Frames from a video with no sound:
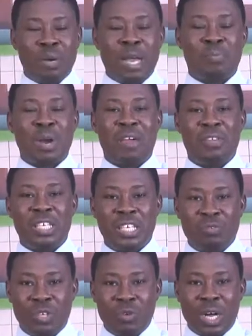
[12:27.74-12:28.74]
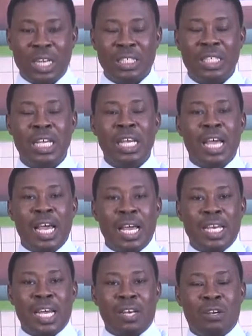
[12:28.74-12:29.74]
by private individuals
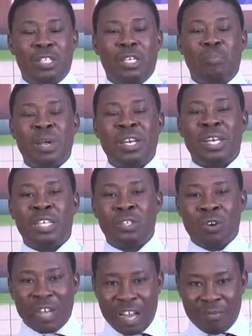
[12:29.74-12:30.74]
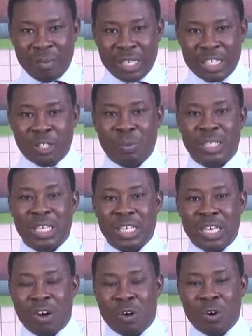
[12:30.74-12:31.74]
and they are not dependent on government,
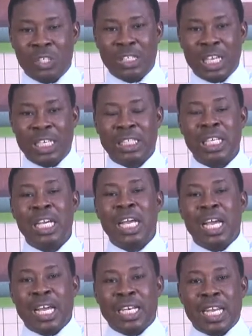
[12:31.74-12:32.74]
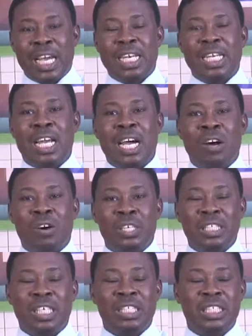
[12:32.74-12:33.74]
especially in our context, and that they are
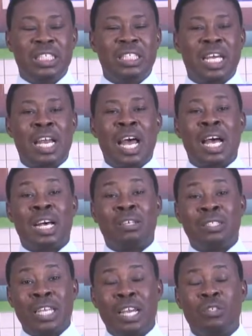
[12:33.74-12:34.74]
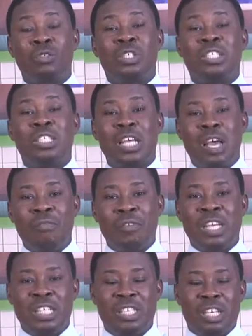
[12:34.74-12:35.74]
organizations that are there to serve
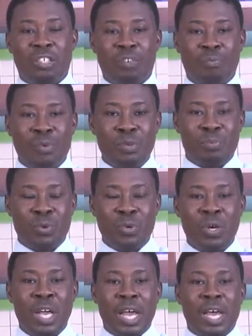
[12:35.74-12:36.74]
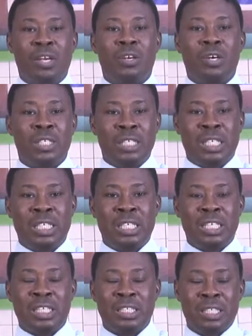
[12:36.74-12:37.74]
the interests of people and not the
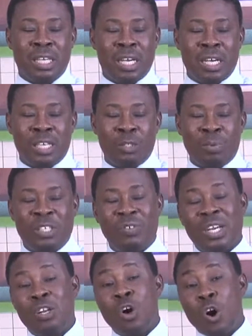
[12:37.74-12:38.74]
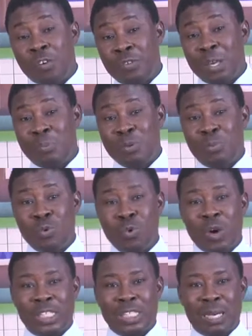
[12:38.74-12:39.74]
interests specifically of the people
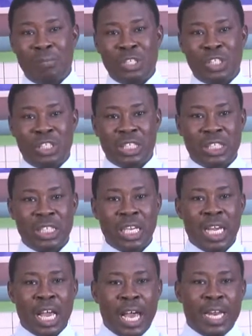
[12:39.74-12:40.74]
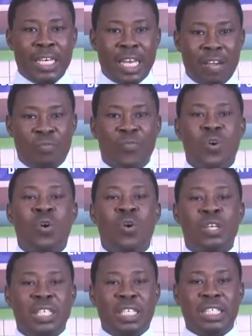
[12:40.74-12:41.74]
who established it. And
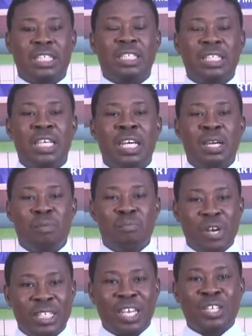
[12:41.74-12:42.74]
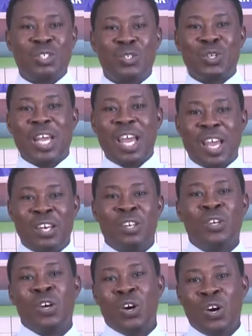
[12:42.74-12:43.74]
therefore, this brings us to the end
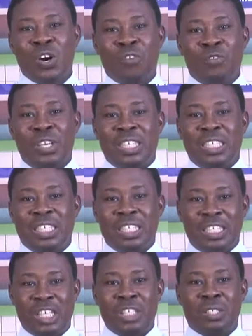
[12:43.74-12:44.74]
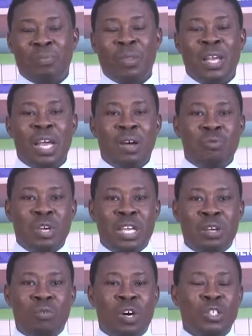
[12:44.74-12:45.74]
of this session.
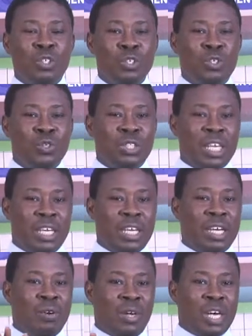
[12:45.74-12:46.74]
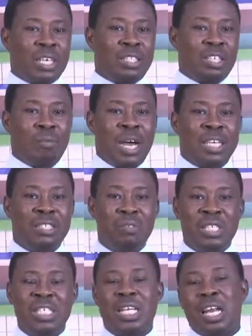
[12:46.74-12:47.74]
We want you to take a look at some
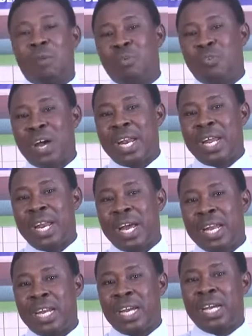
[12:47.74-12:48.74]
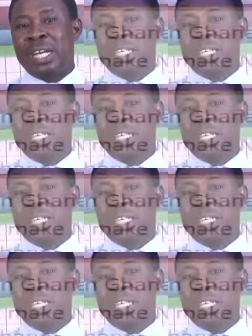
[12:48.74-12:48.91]
activities that are provided under